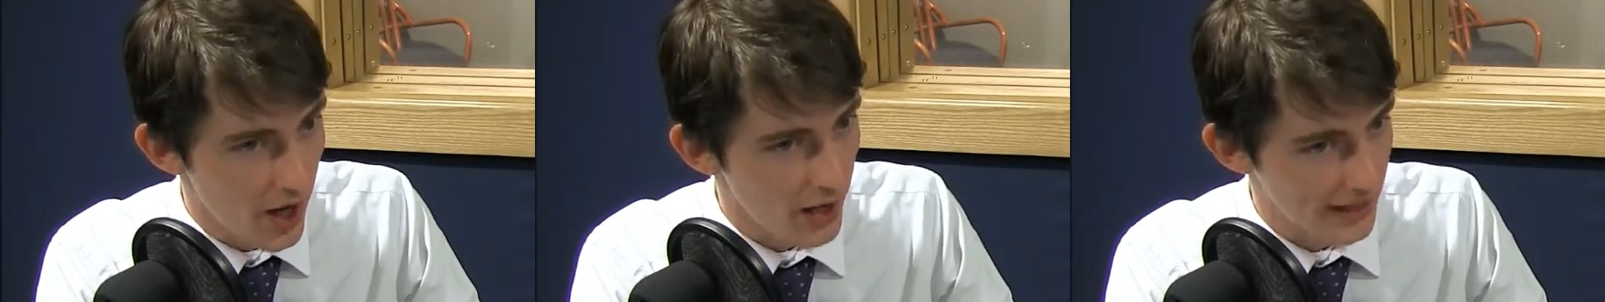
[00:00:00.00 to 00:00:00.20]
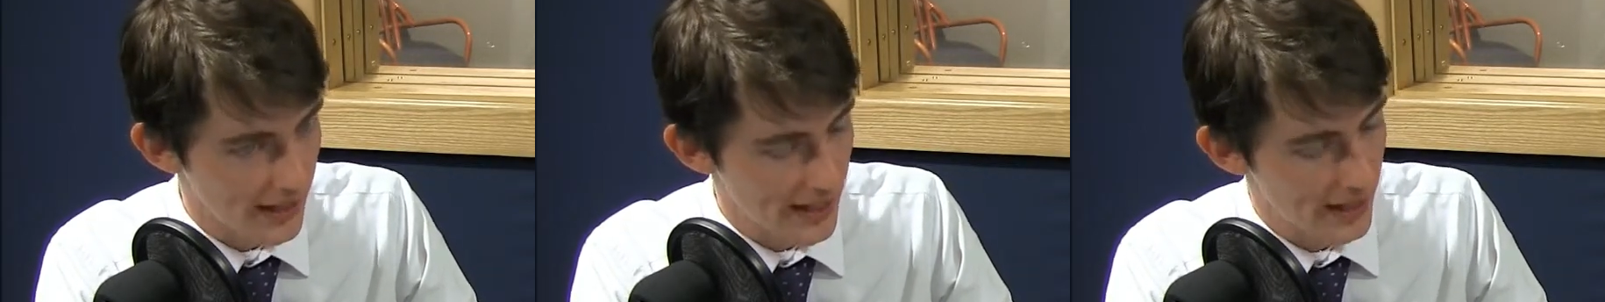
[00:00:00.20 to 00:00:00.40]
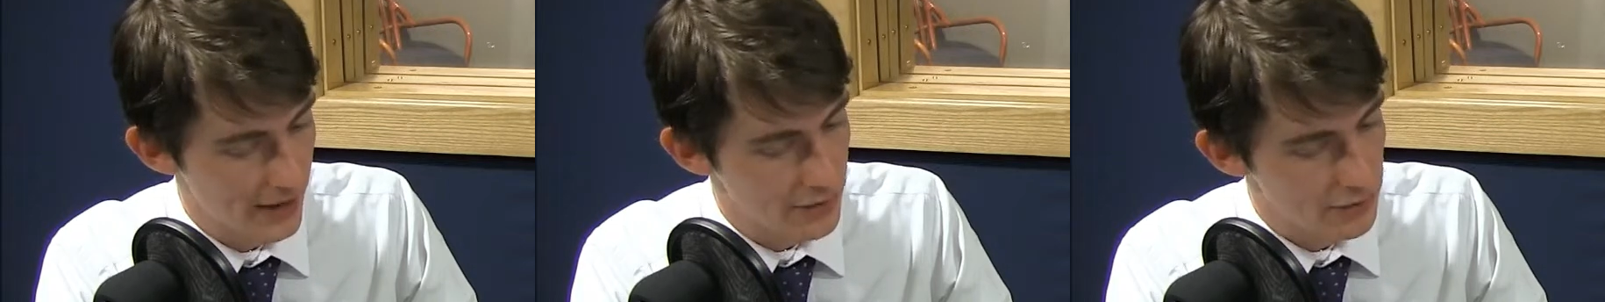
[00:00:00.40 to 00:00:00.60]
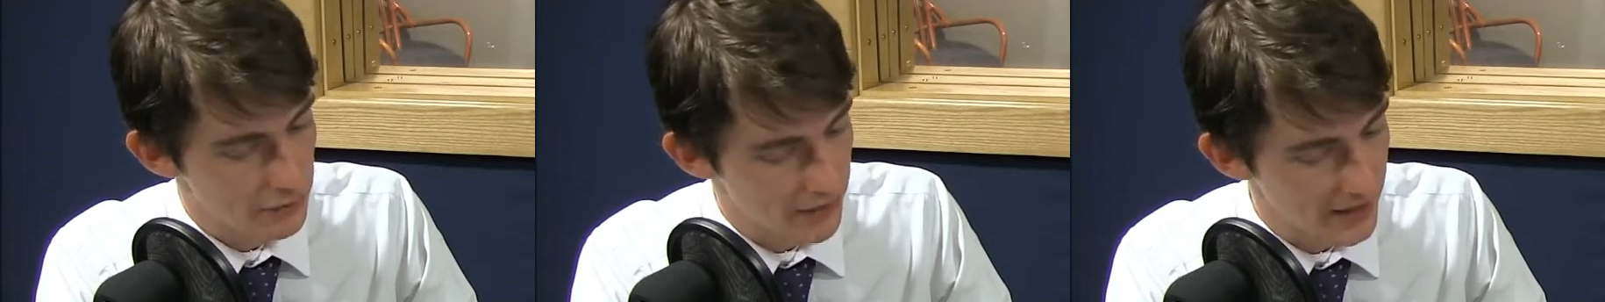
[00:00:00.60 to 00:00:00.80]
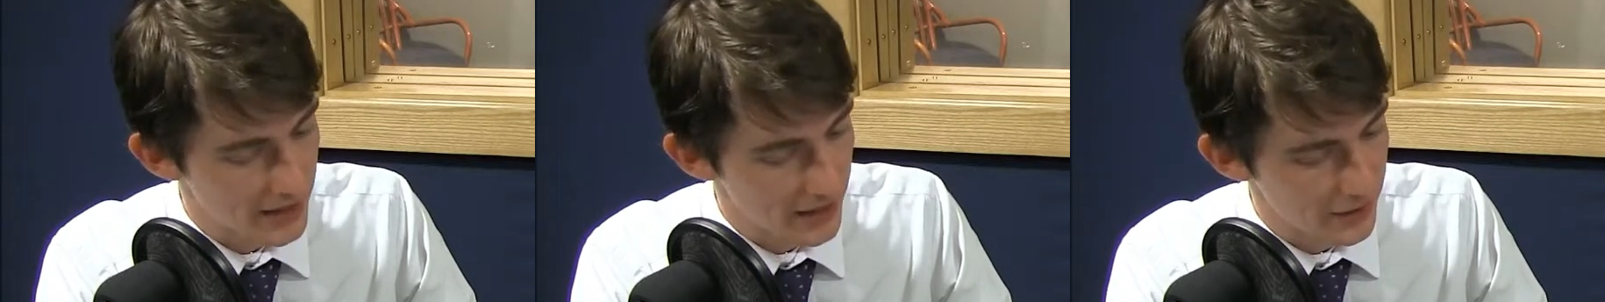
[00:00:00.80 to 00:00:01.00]
I can't
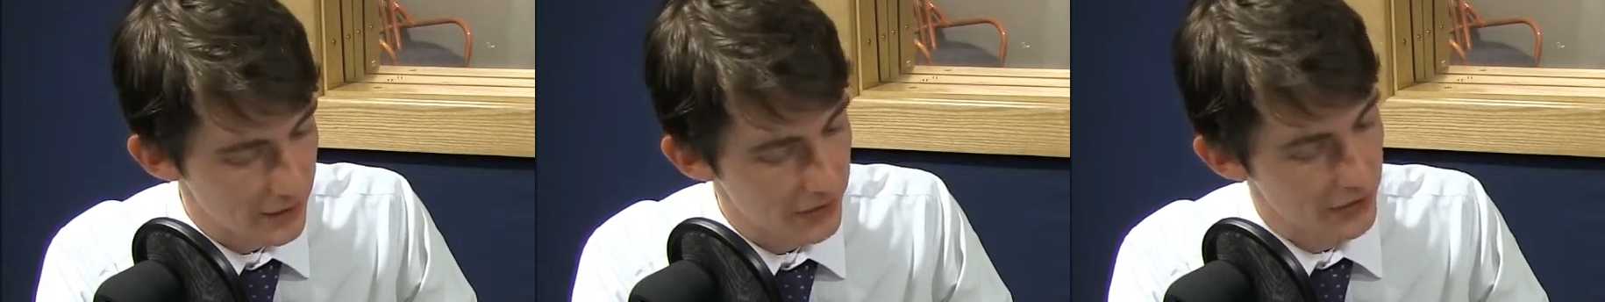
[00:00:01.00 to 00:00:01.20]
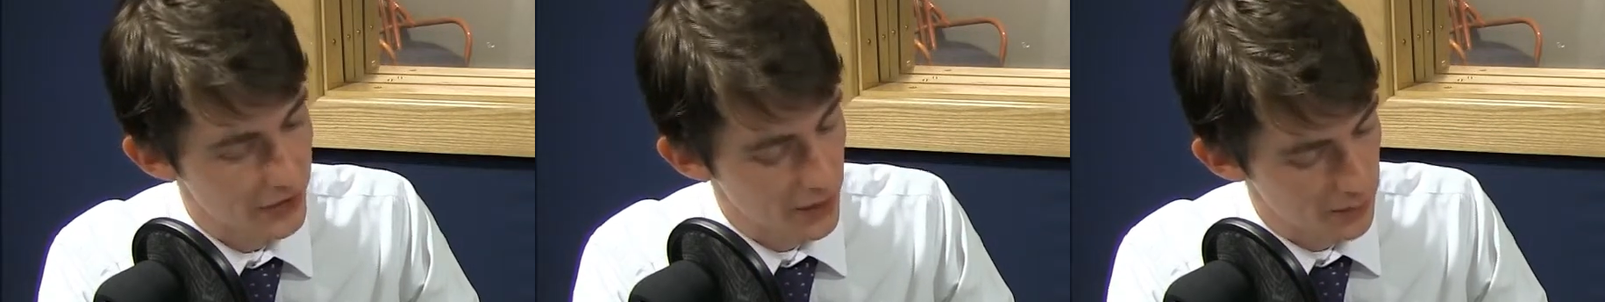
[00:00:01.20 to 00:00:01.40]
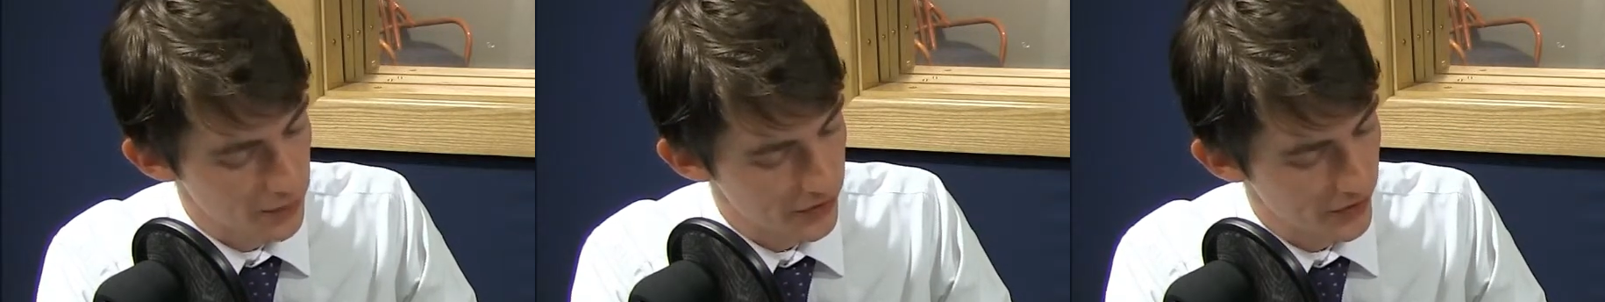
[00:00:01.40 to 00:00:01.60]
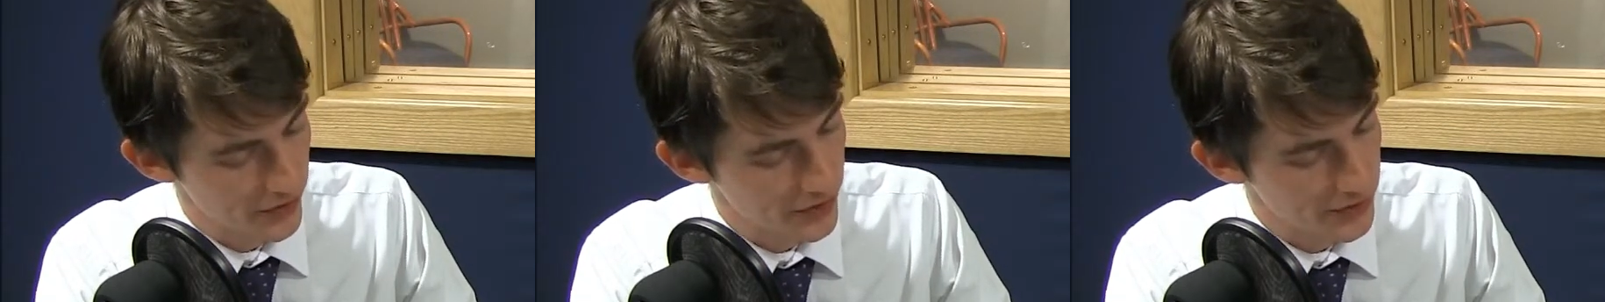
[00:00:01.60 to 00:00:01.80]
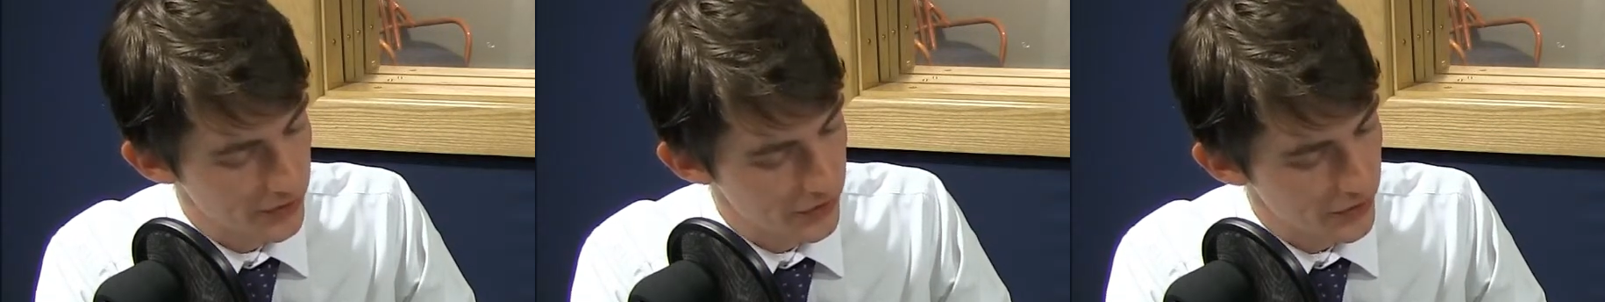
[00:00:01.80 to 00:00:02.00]
really
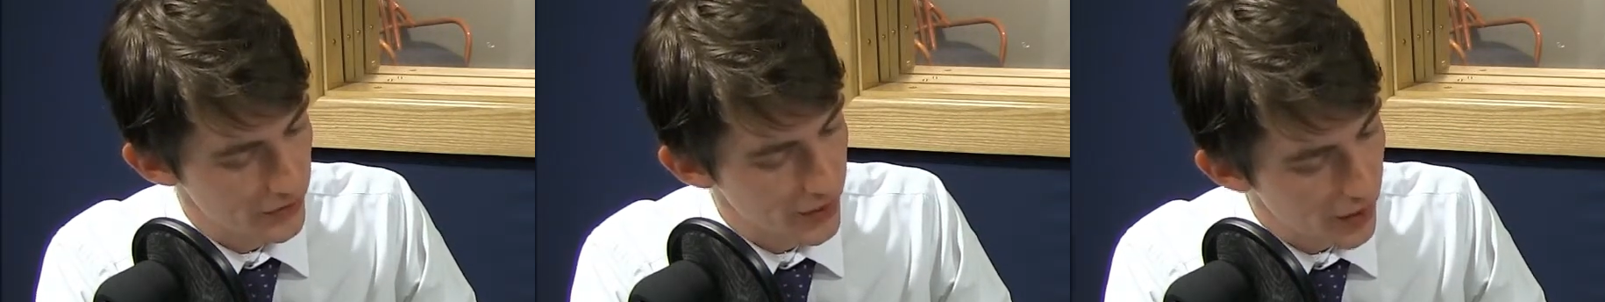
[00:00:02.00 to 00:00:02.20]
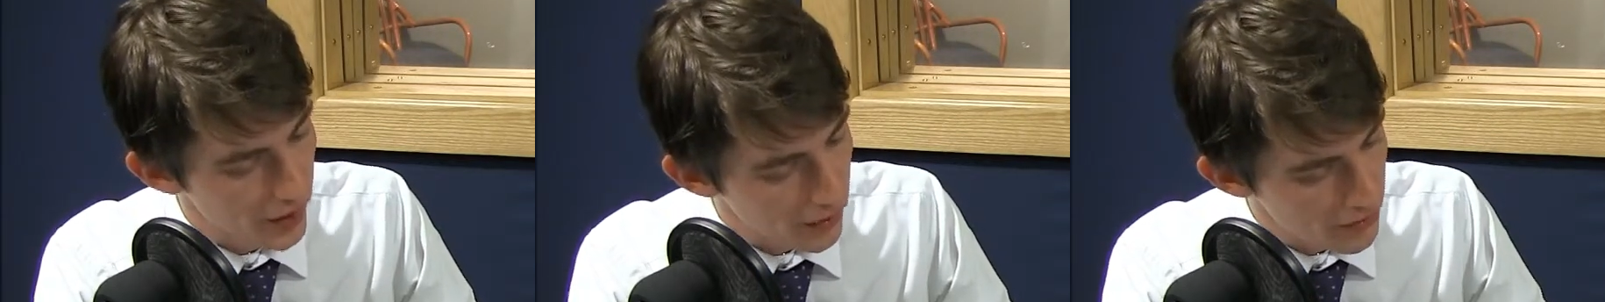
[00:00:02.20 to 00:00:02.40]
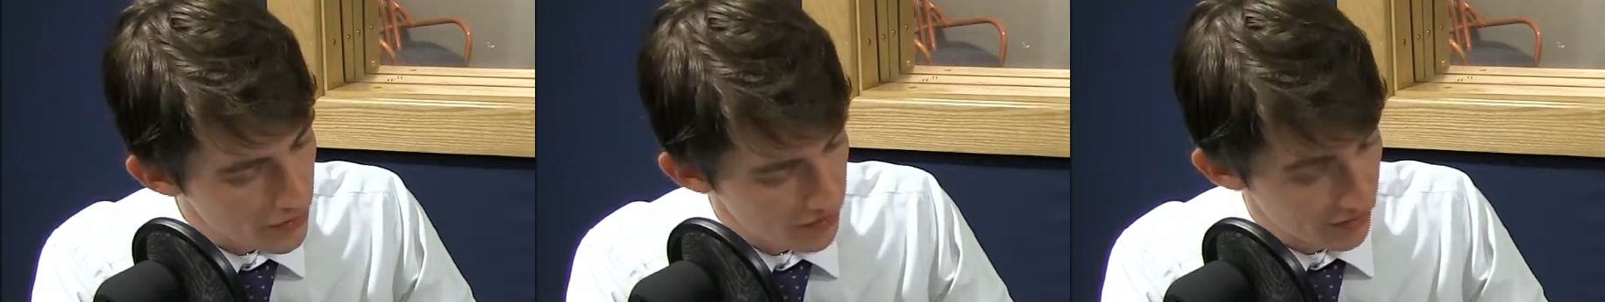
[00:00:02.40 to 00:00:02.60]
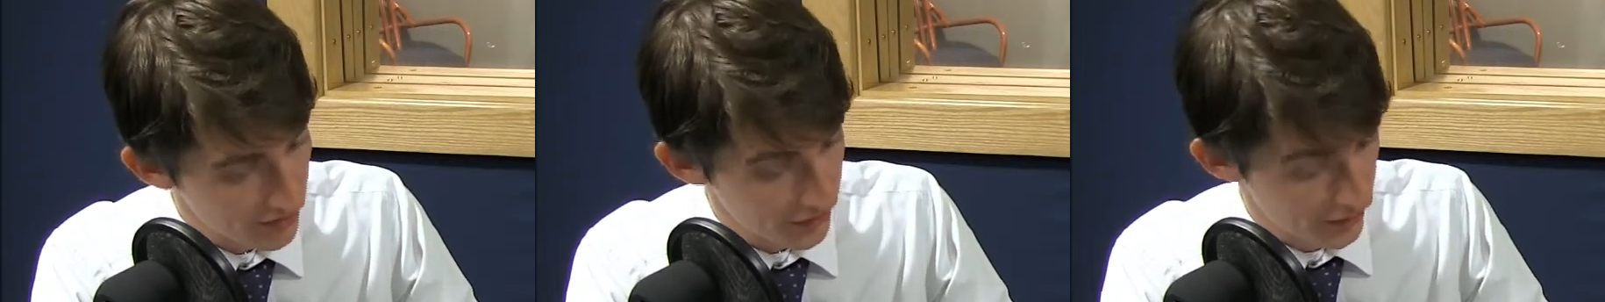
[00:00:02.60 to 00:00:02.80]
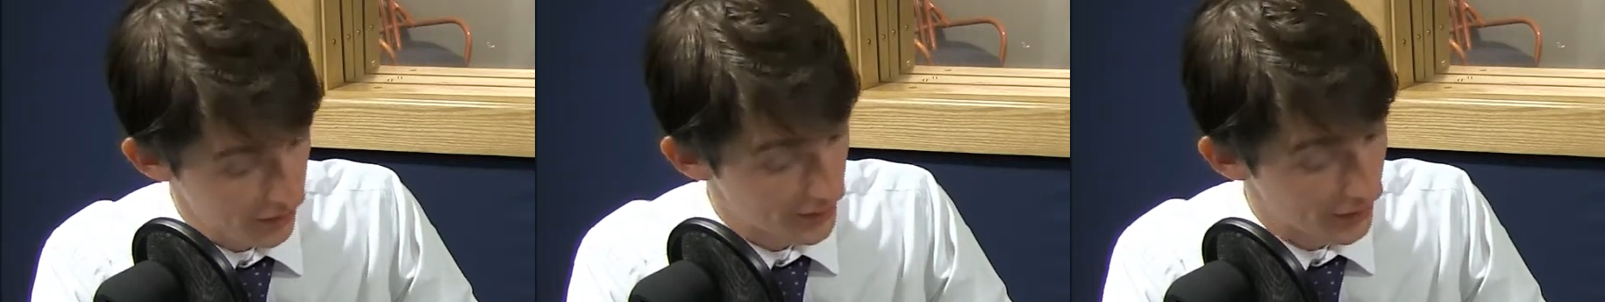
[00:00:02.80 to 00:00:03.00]
synopsize the
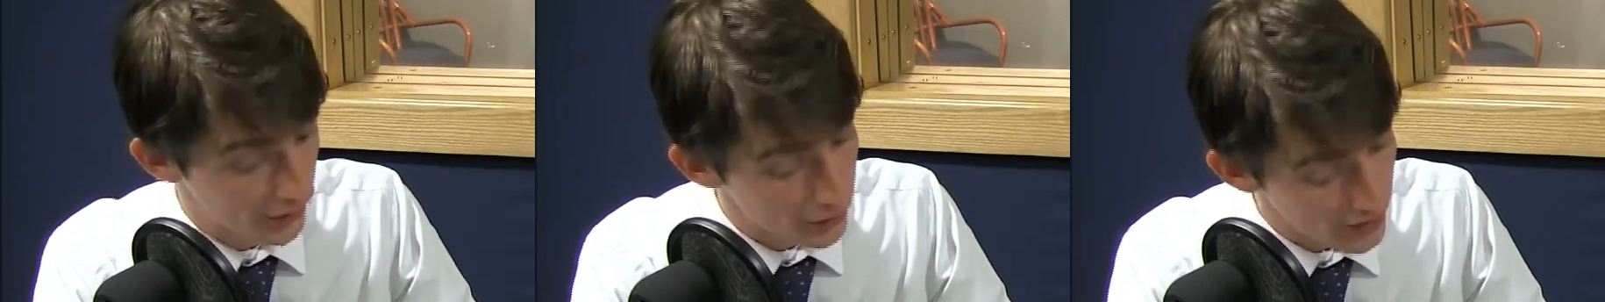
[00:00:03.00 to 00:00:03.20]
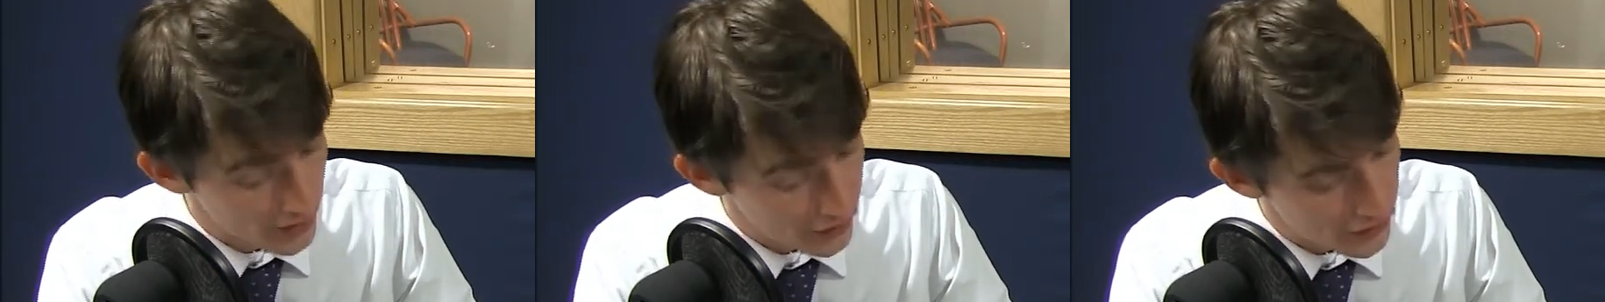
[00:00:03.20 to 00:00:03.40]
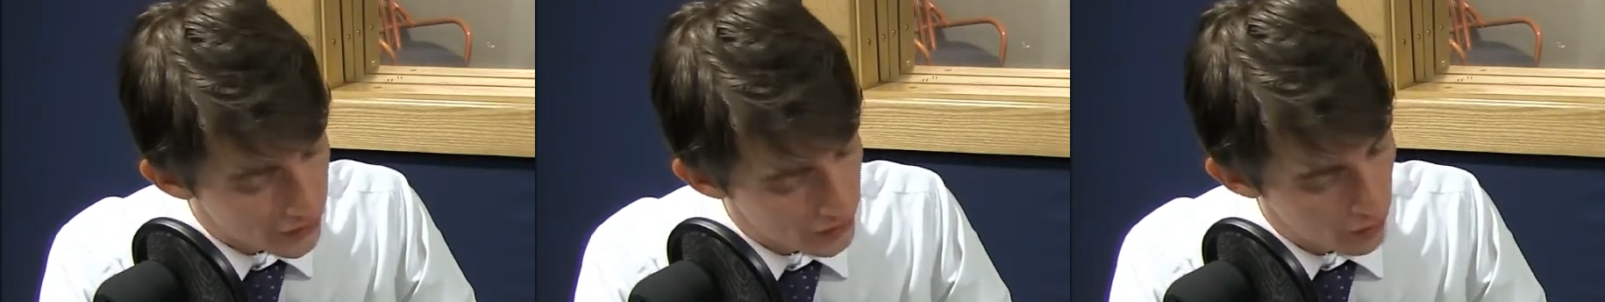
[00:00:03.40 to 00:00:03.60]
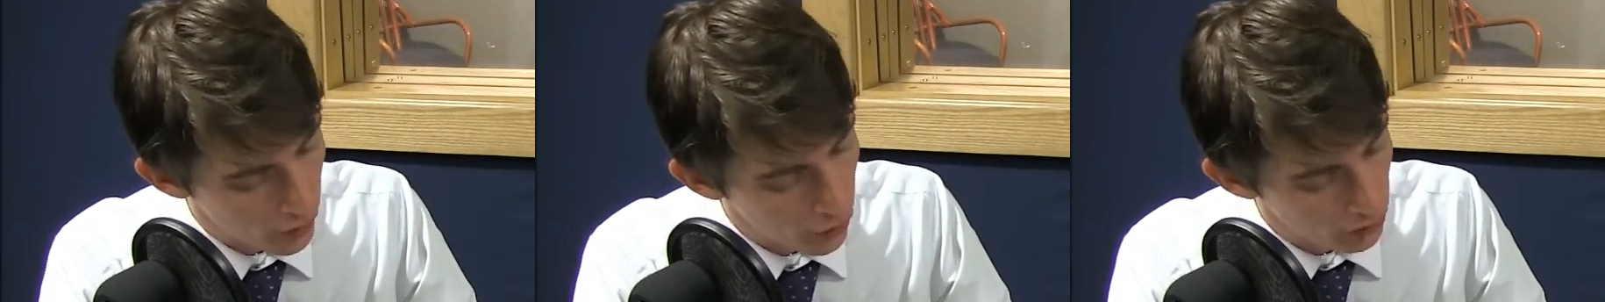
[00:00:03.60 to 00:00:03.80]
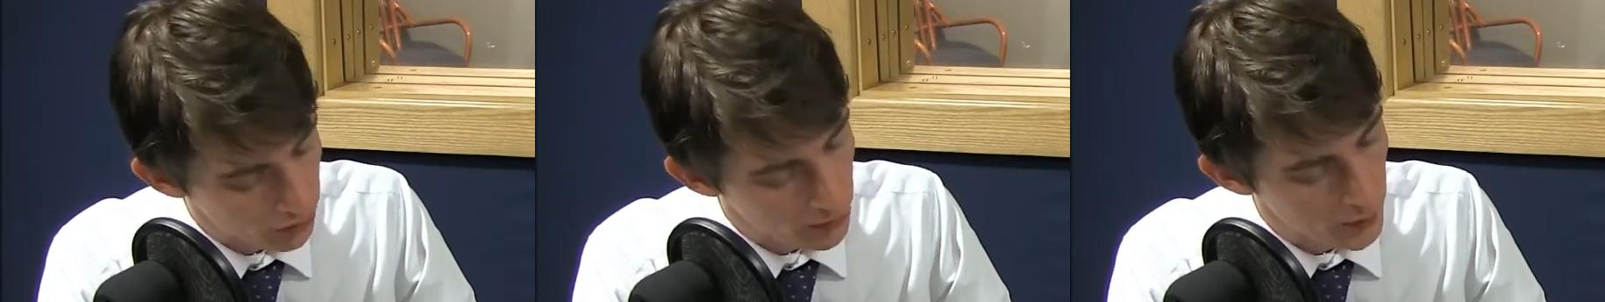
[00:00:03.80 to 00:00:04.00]
various, I mean, I could list them
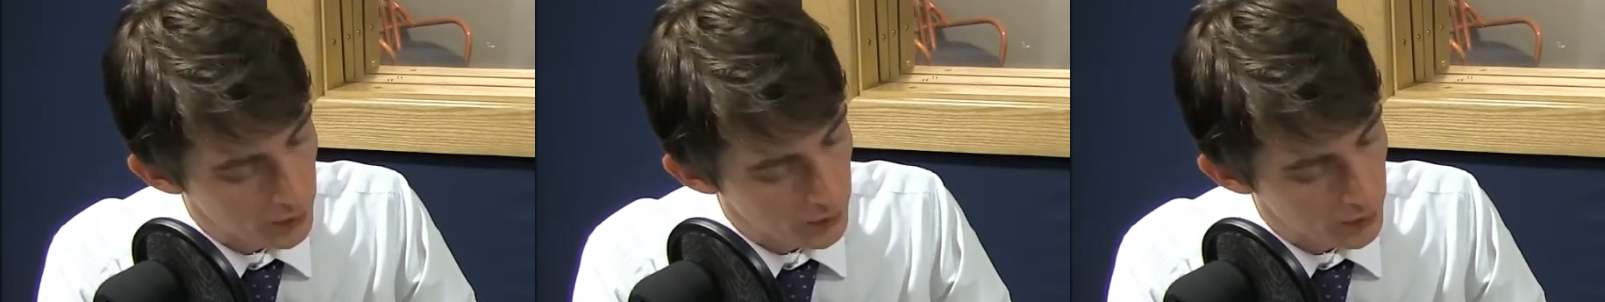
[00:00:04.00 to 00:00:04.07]
off,